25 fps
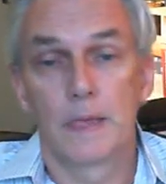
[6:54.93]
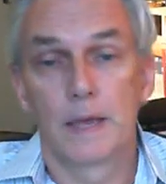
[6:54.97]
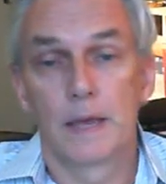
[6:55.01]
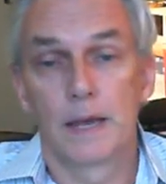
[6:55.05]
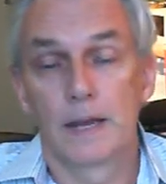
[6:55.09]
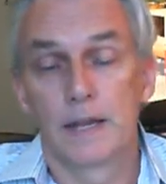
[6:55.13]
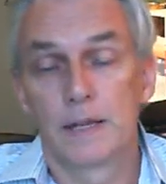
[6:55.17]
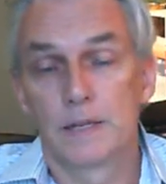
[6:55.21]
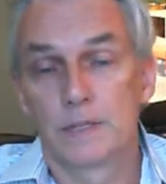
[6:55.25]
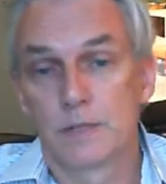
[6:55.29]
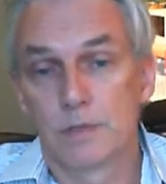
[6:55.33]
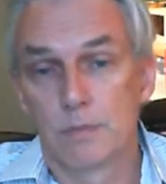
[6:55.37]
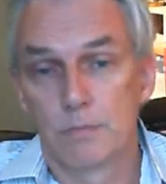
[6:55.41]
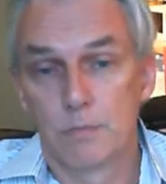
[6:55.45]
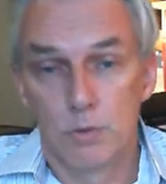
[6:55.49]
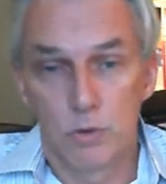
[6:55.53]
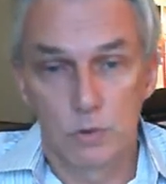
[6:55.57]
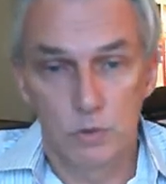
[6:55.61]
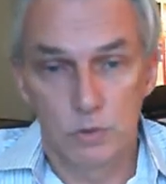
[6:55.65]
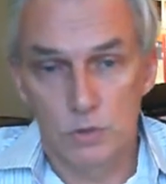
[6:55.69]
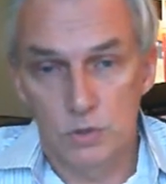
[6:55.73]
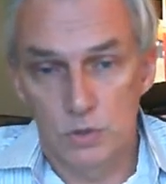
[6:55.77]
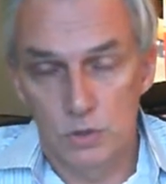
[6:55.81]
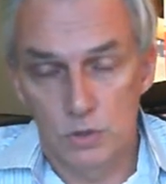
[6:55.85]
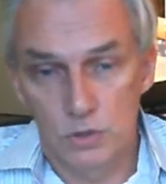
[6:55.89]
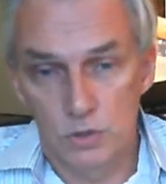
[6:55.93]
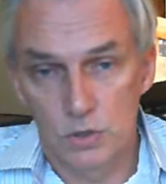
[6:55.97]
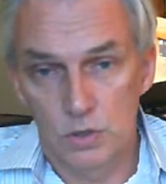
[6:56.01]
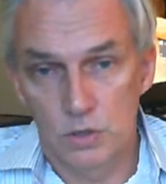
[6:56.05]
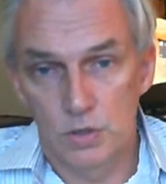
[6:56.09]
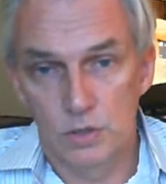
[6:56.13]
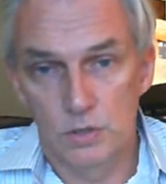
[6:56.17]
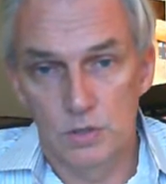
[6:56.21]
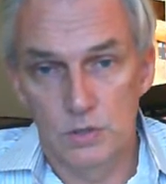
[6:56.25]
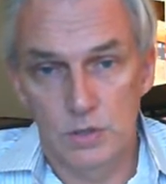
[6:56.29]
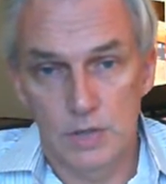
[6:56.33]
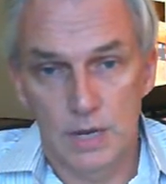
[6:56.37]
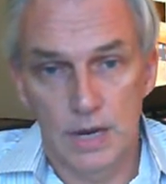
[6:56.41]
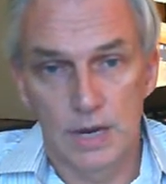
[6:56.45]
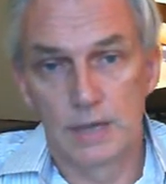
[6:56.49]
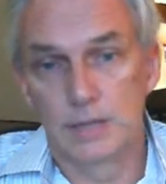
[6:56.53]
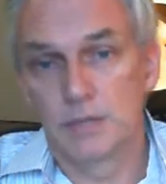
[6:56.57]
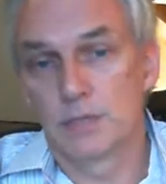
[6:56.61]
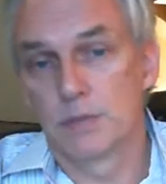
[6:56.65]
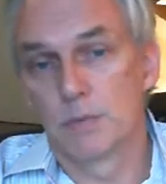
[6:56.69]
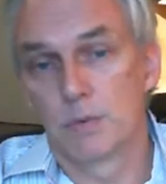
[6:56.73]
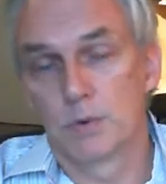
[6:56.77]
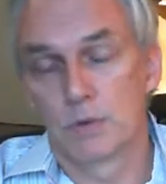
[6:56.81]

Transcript: and has the most turns and is the